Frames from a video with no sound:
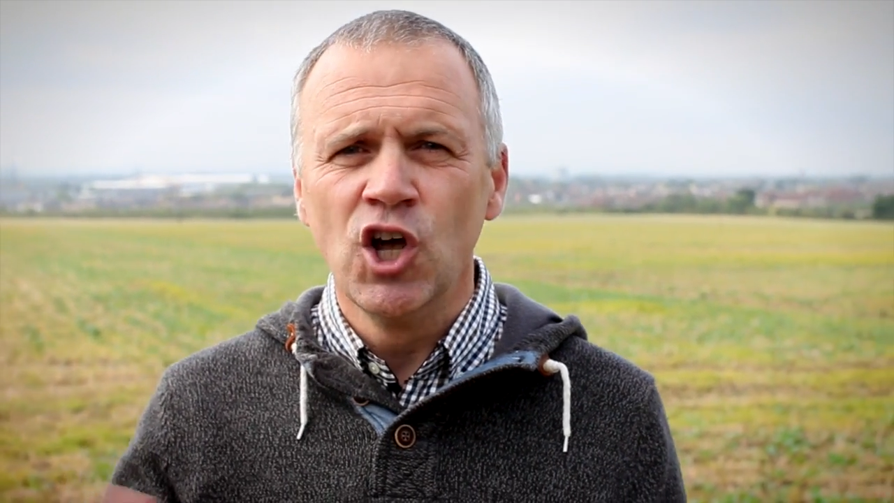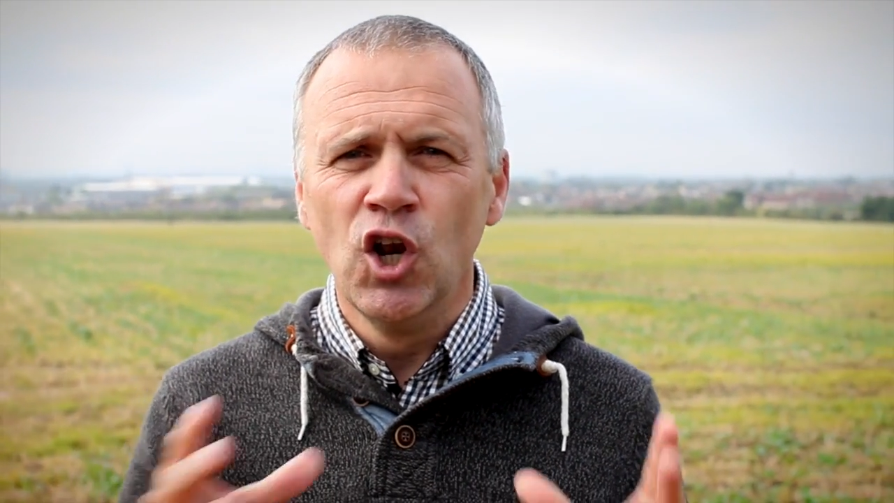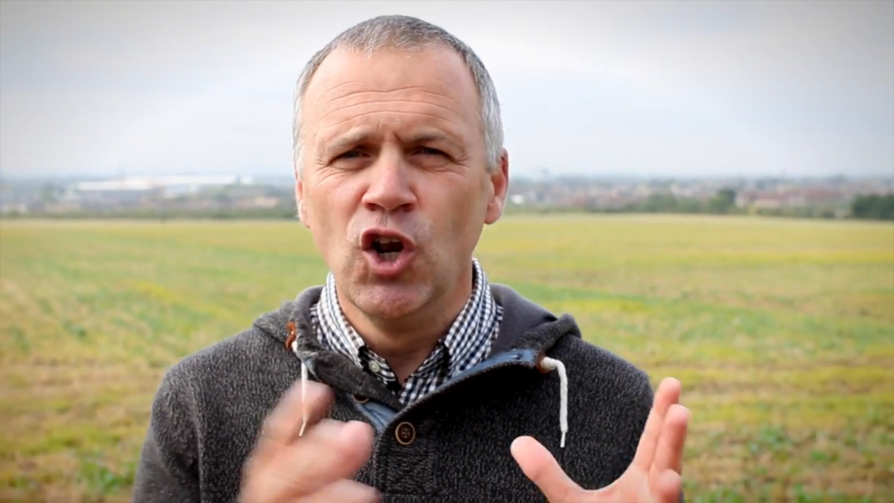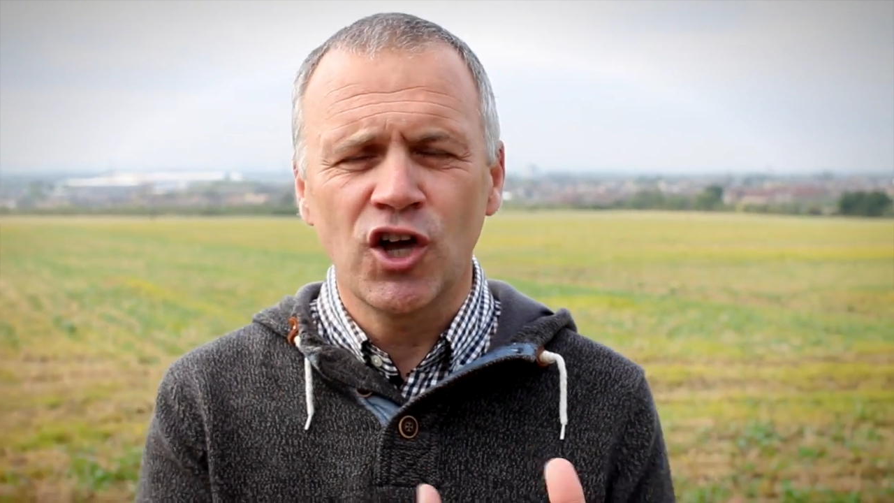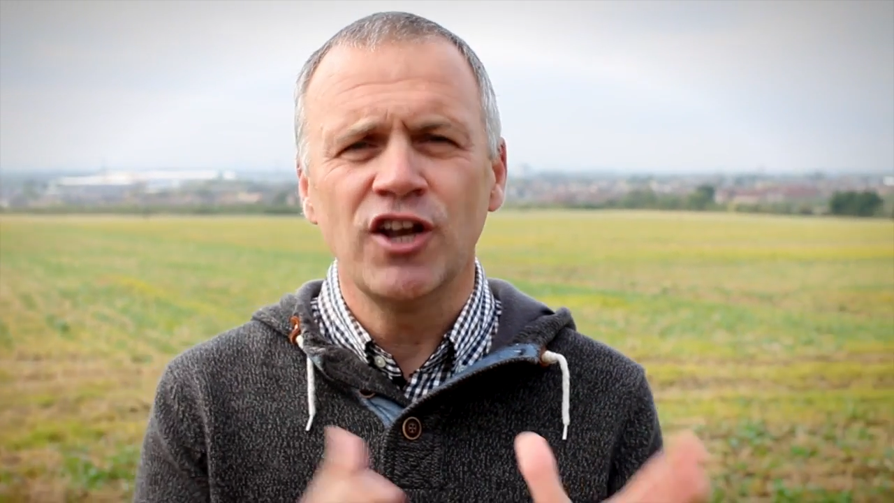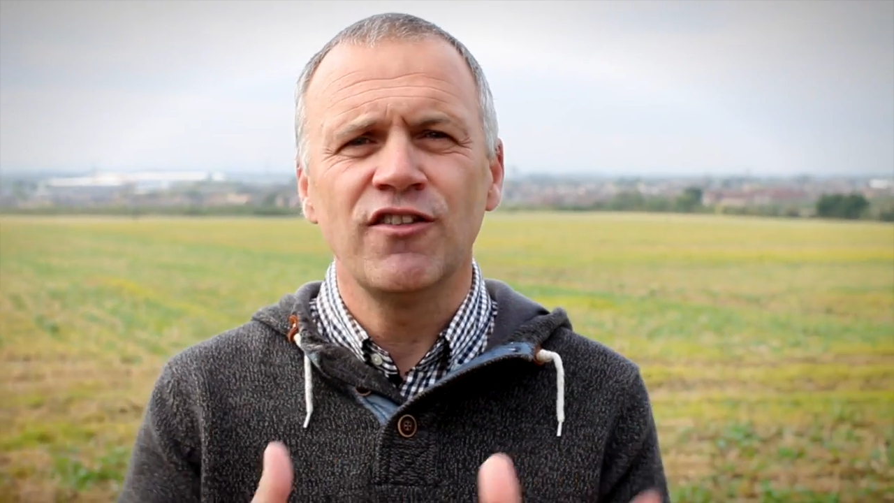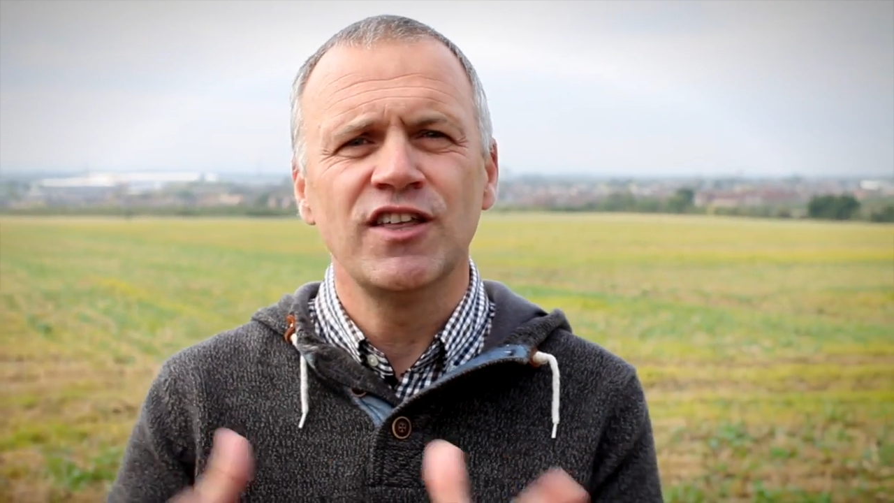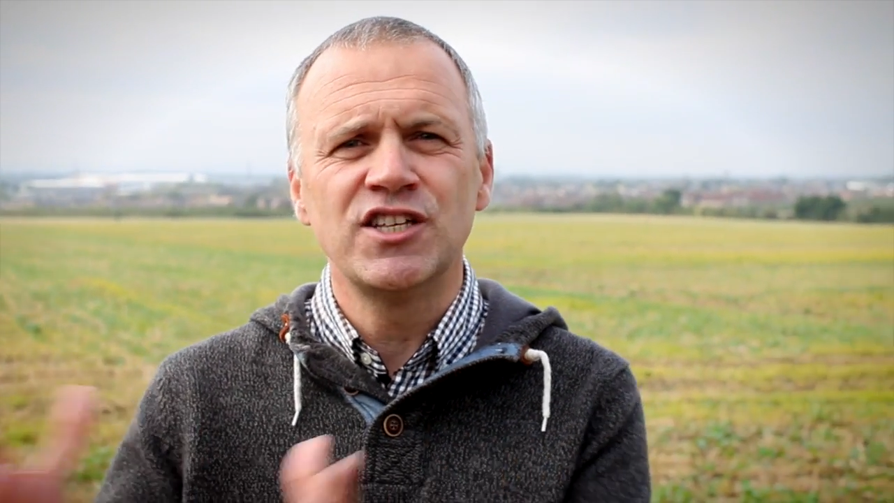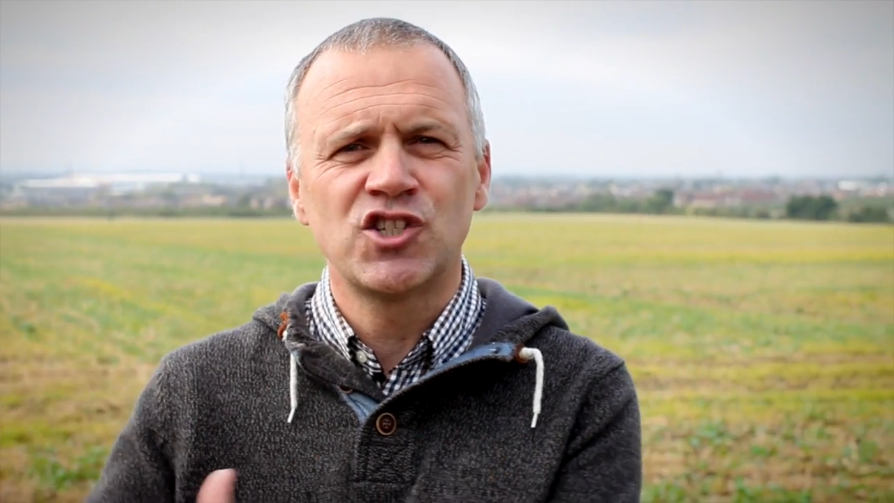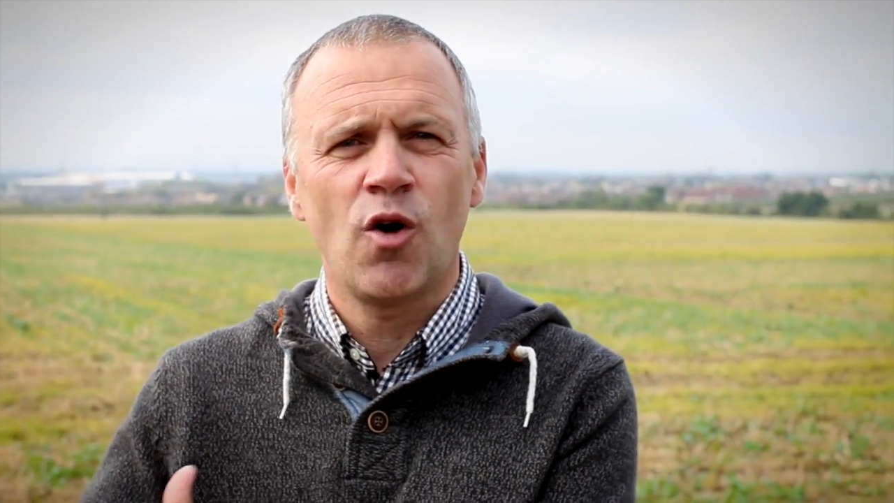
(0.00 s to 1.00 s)
looking at
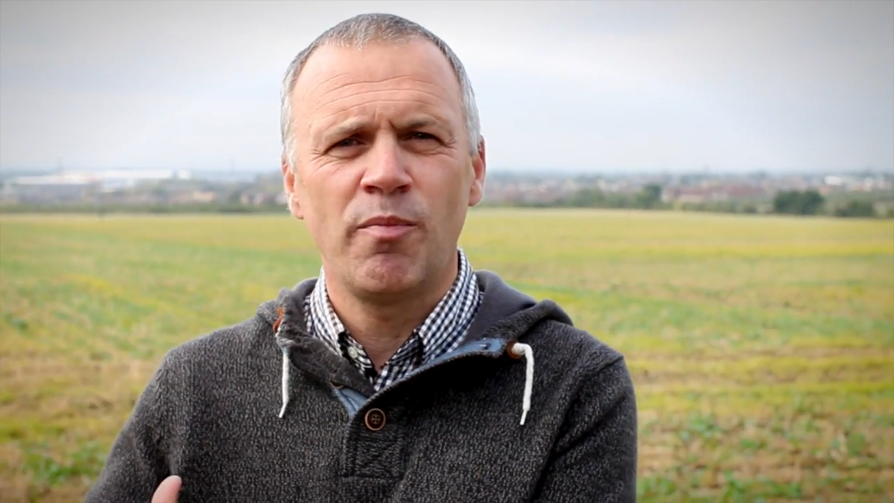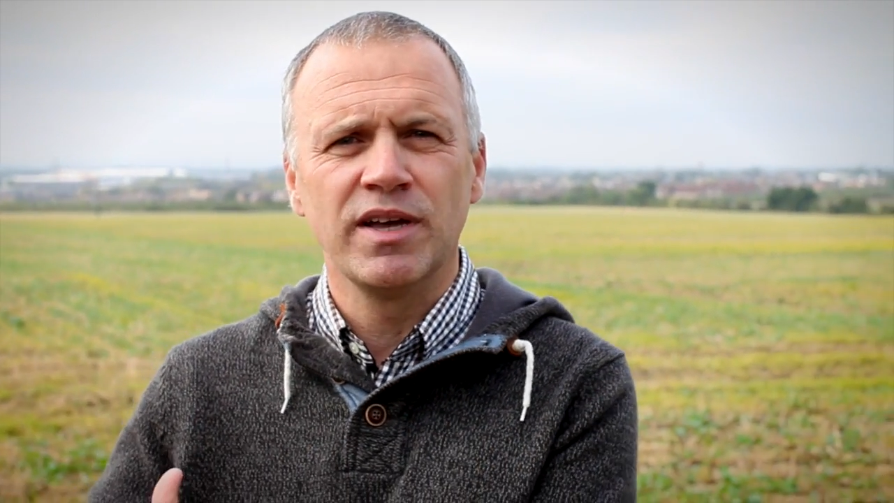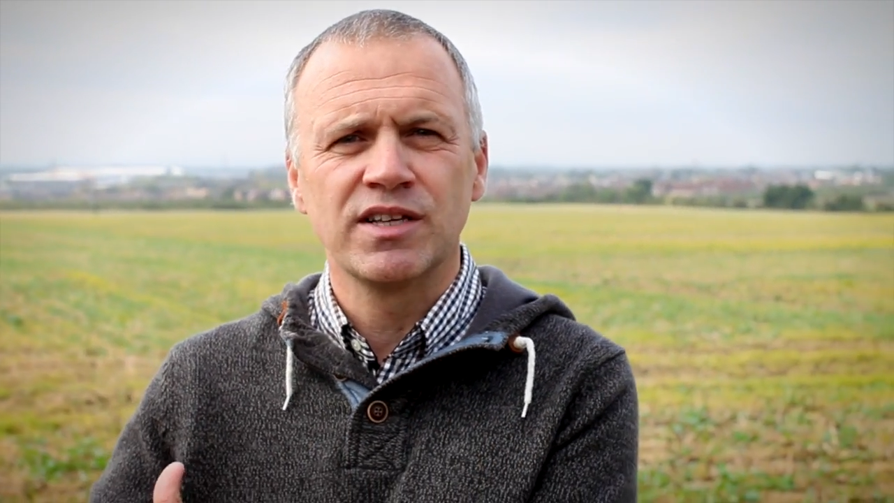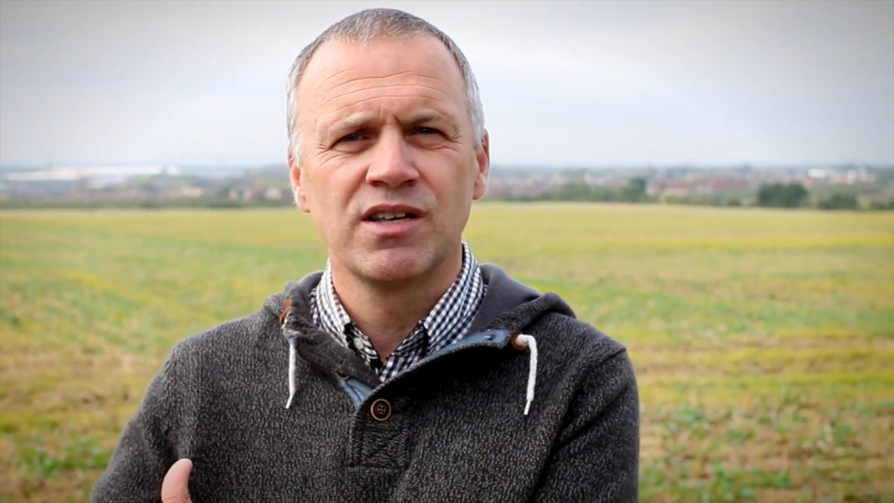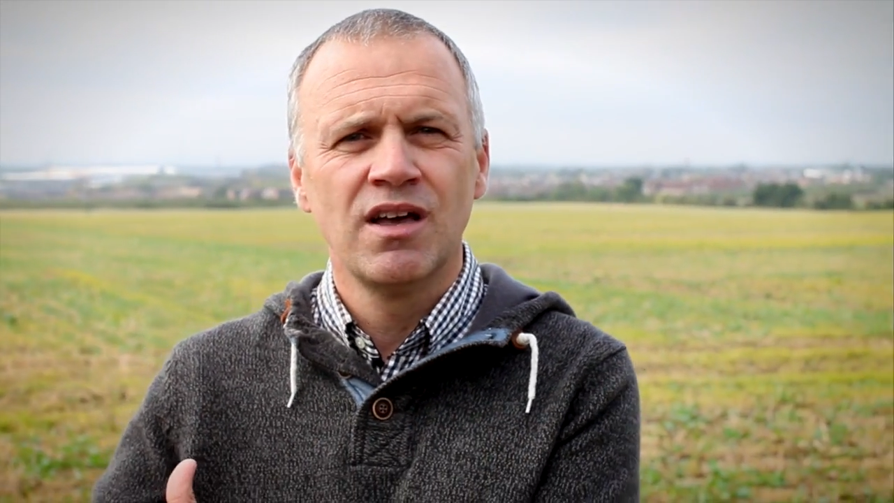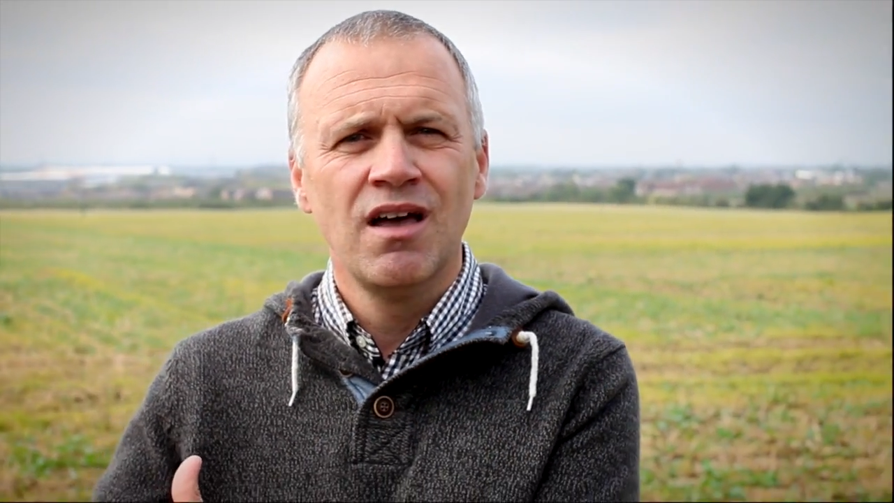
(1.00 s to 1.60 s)
these topics.